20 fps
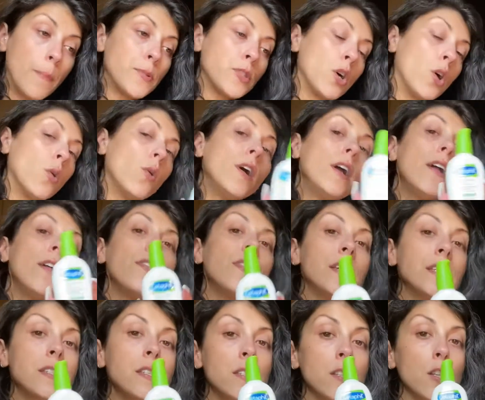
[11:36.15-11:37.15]
So
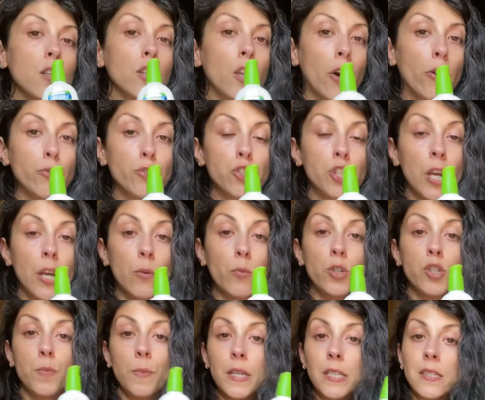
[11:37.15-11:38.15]
this is a lotion,
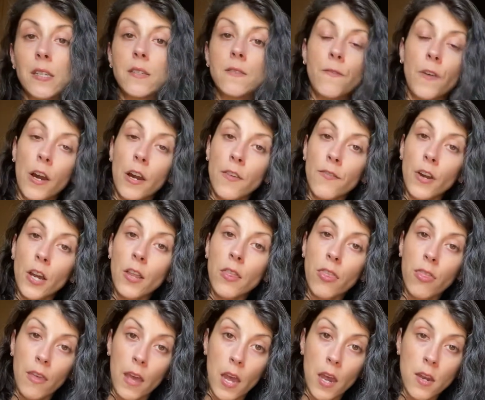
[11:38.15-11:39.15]
which means it's very, very
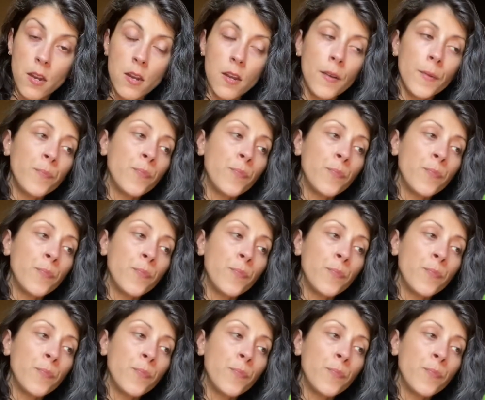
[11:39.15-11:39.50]
thin.